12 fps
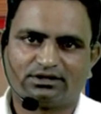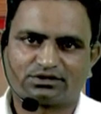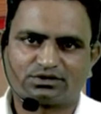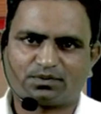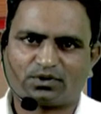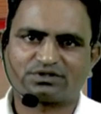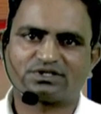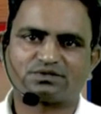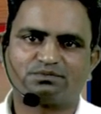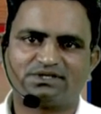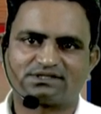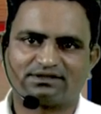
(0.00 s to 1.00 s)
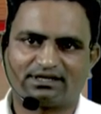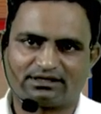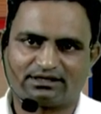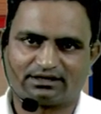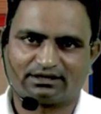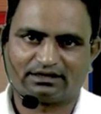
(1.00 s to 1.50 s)
So process means
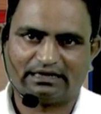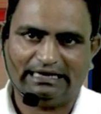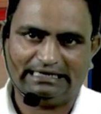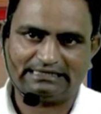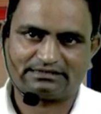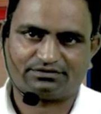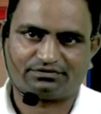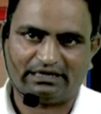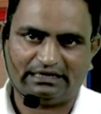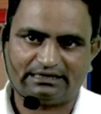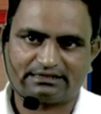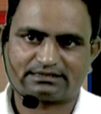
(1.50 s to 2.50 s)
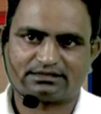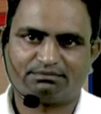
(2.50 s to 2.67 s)
nothing. It is the various